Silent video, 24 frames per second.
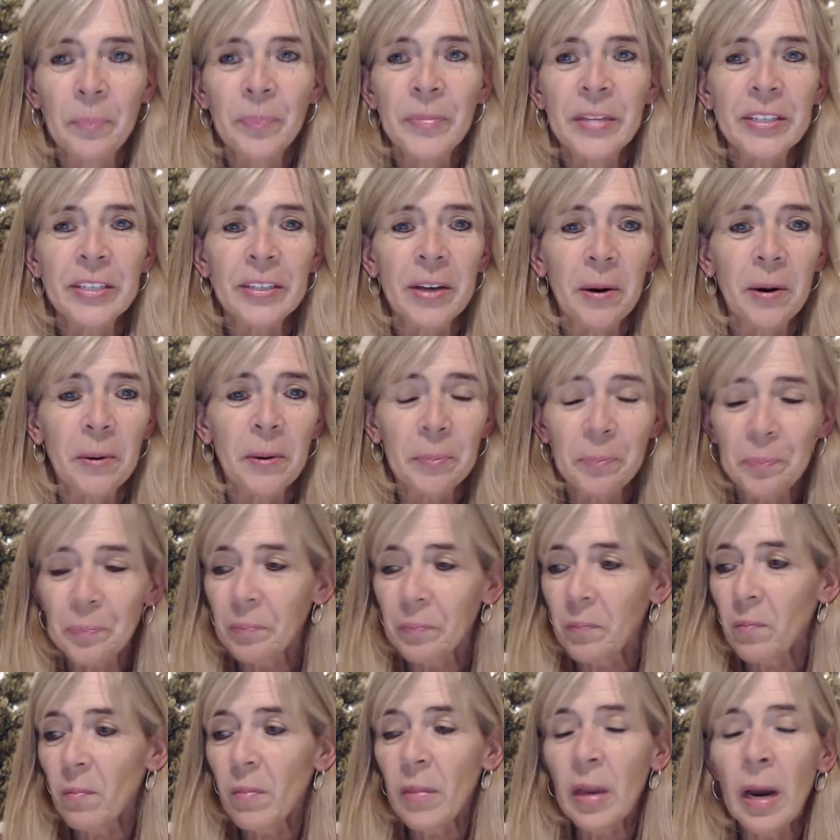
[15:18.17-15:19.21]
So
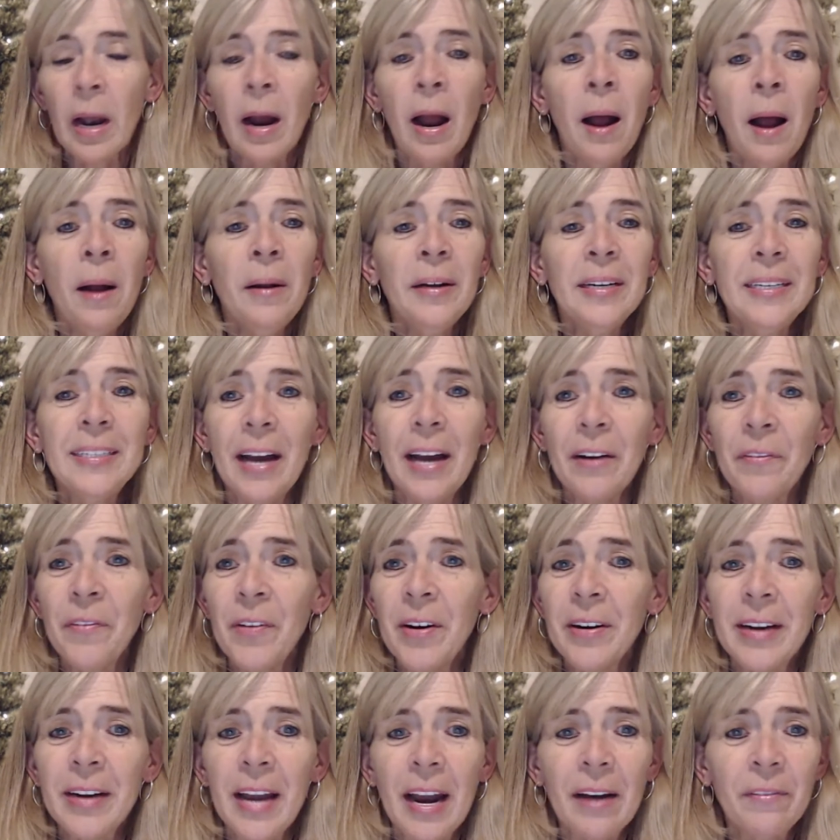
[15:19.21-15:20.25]

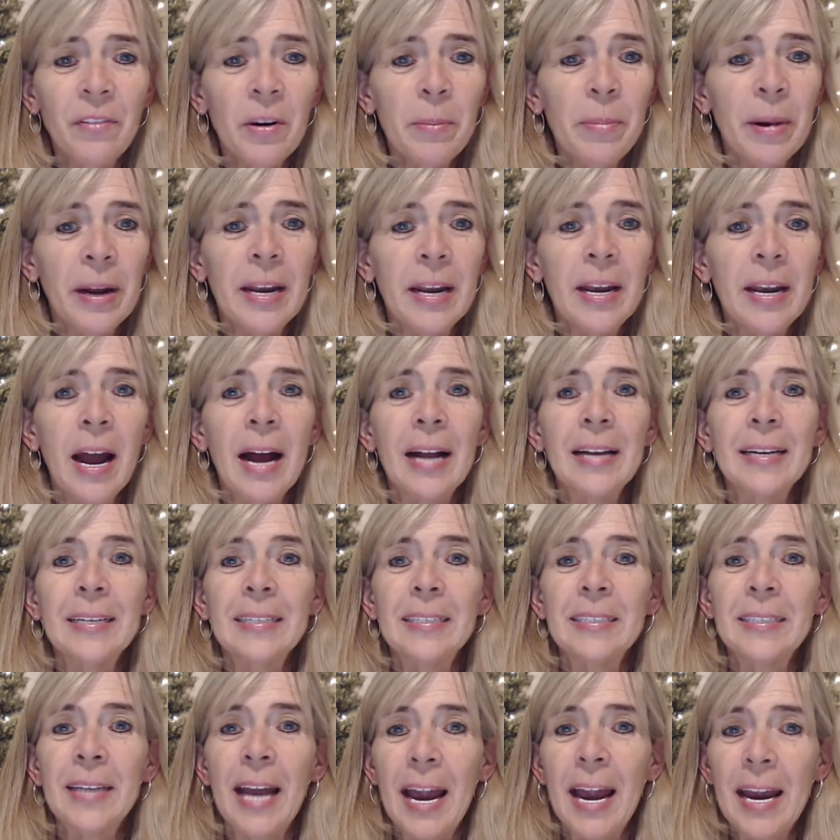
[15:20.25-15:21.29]
definitely everybody
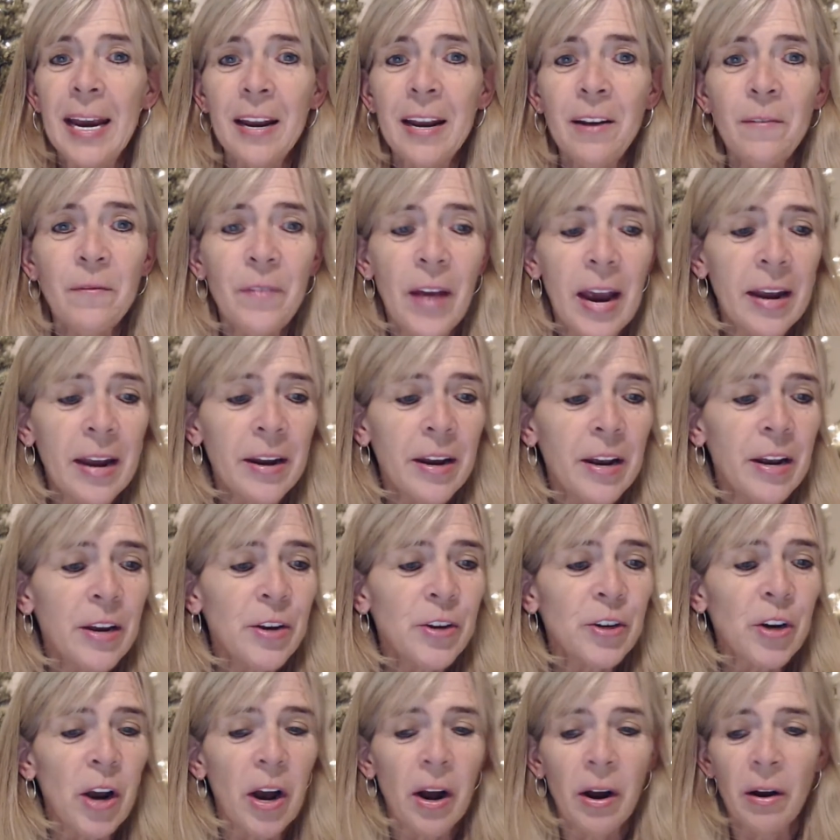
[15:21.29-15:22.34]
take
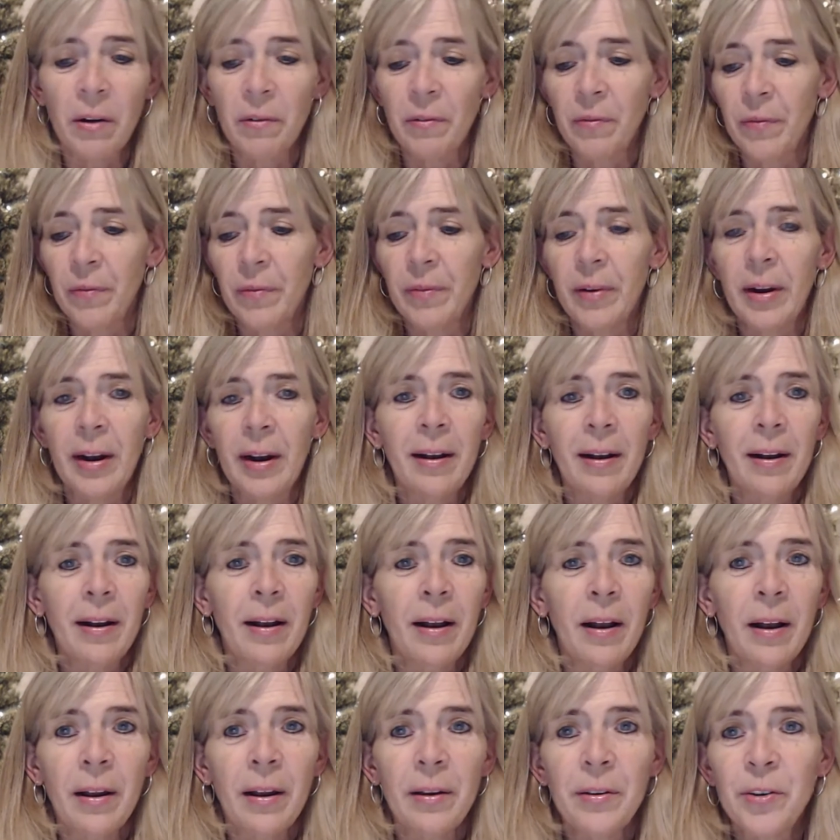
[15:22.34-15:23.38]
advantage of
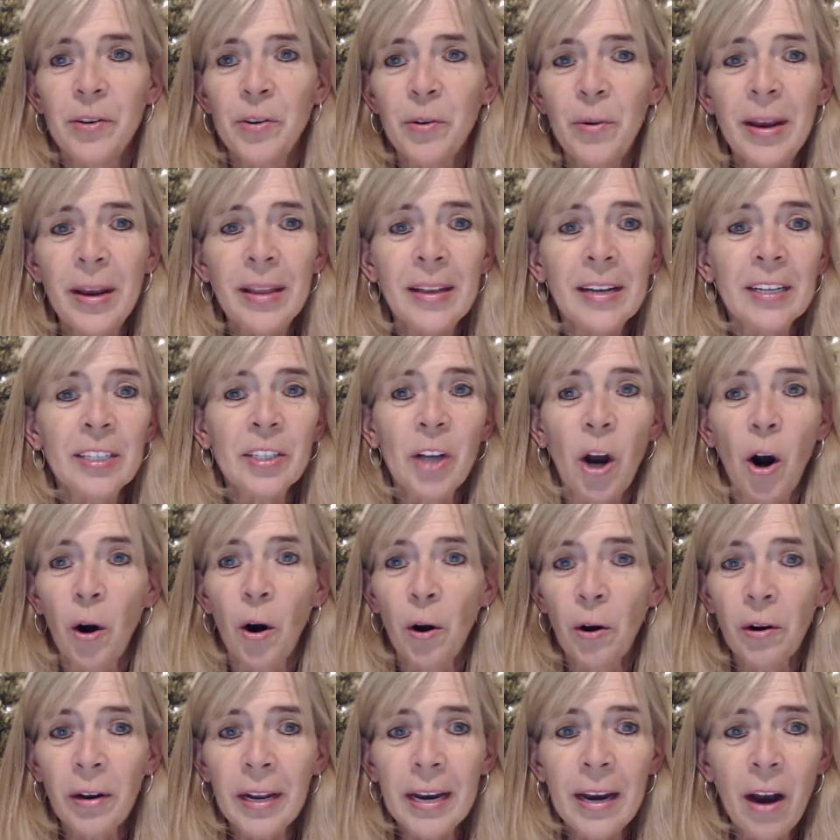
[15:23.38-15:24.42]
doing this
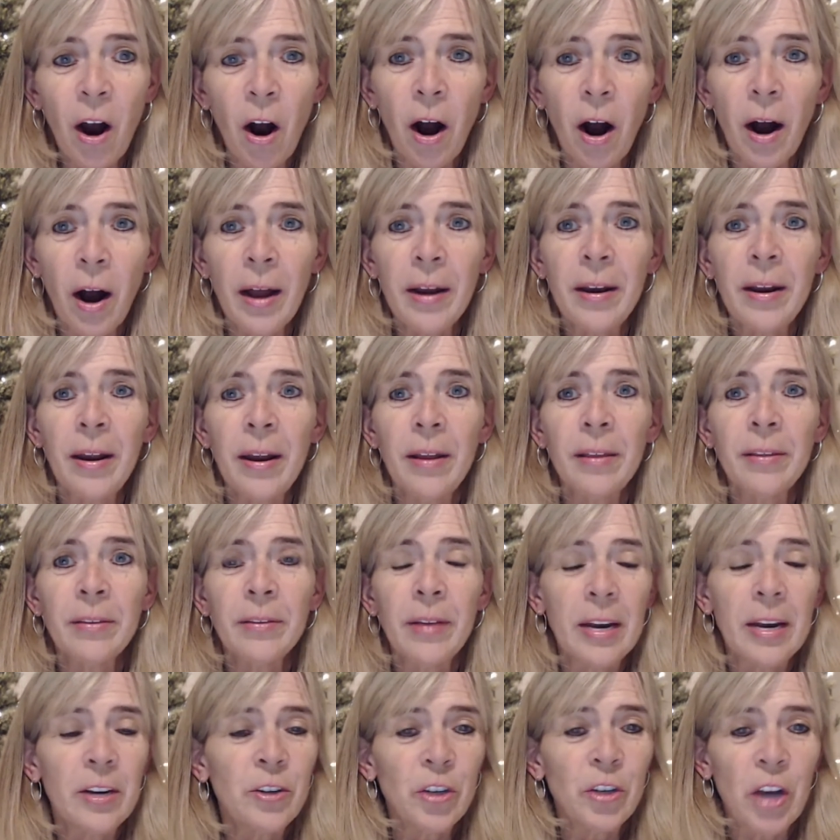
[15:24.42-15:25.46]
early on
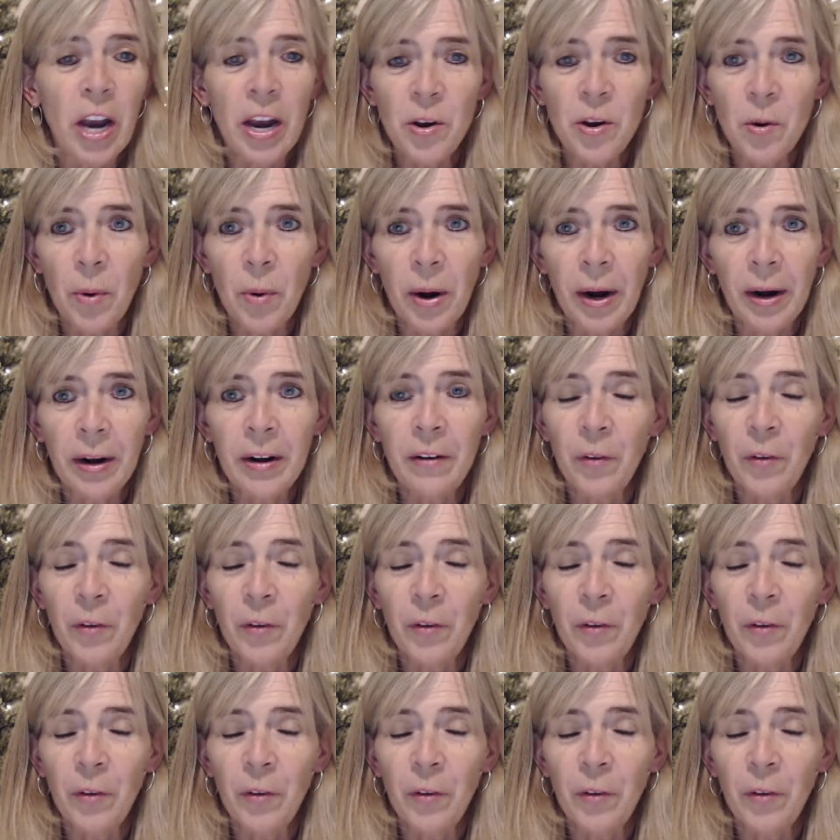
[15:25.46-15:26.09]
in January.